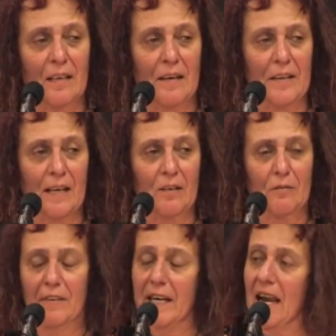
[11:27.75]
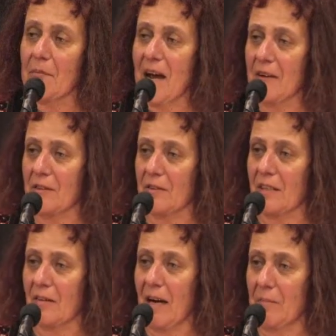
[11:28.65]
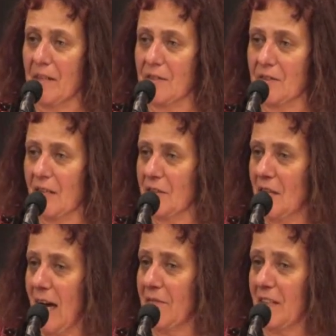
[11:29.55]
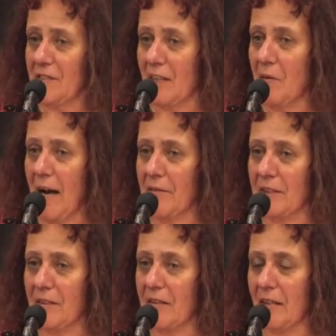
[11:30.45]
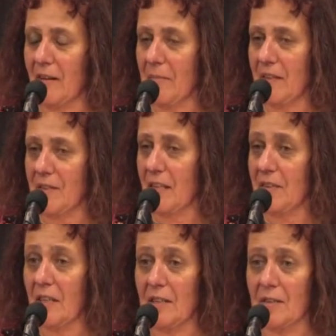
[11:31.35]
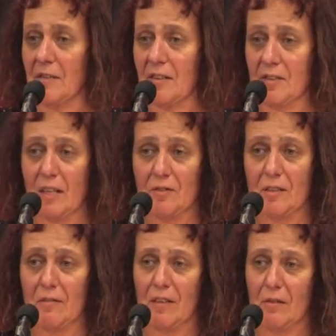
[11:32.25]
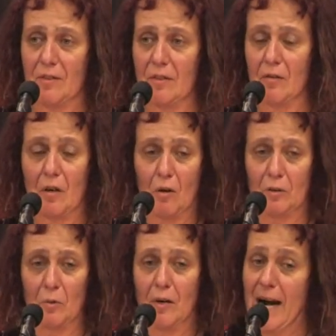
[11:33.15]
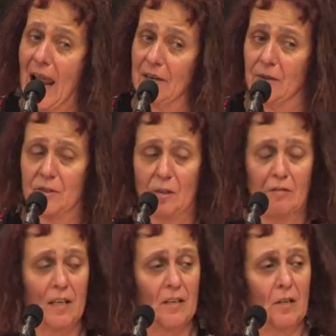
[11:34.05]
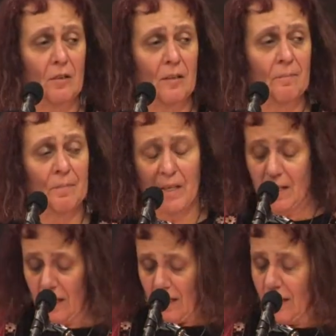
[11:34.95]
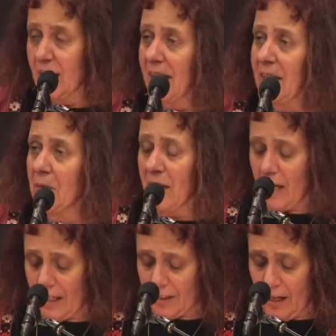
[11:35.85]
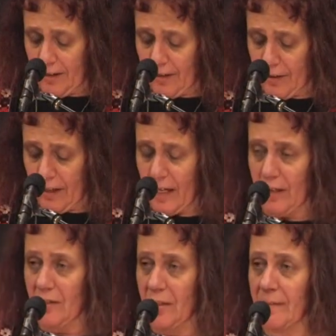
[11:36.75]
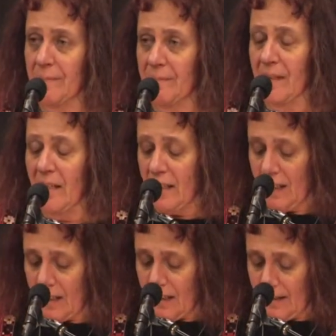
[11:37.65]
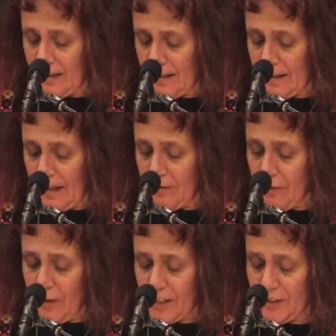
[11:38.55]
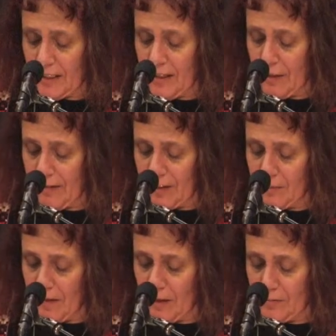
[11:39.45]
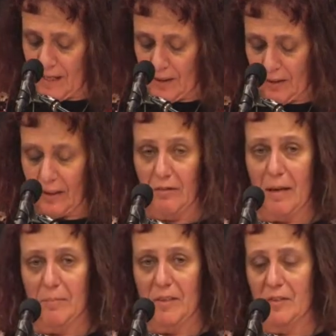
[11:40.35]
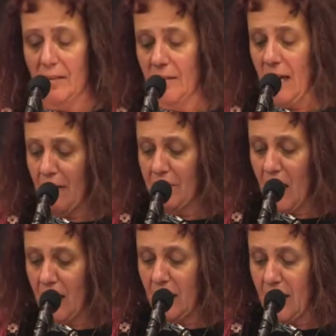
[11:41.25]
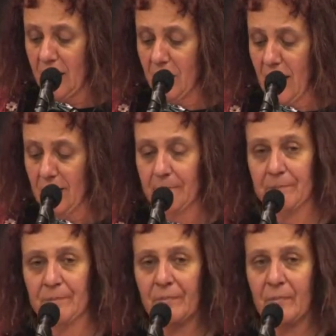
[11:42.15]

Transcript: and they could forget about nuclear weapons, because obviously why would nuclear weapons continue to exist if there was no Cold War and no Soviet Union? And they went on to other things. Unfortunately, the threats posed by nuclear weapons have not gone away.